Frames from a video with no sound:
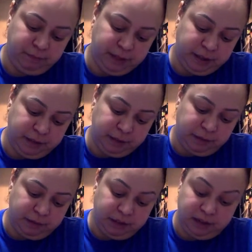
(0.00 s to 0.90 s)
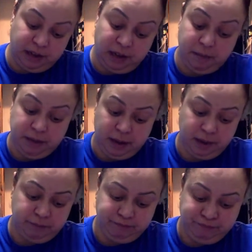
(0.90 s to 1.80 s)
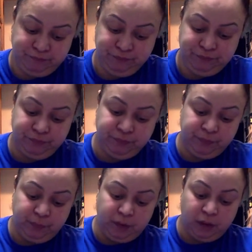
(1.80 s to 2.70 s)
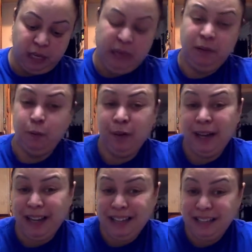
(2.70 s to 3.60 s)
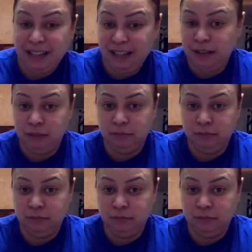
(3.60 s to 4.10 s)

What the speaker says: there you go. 'Cause I'm not. Even when I ate steak,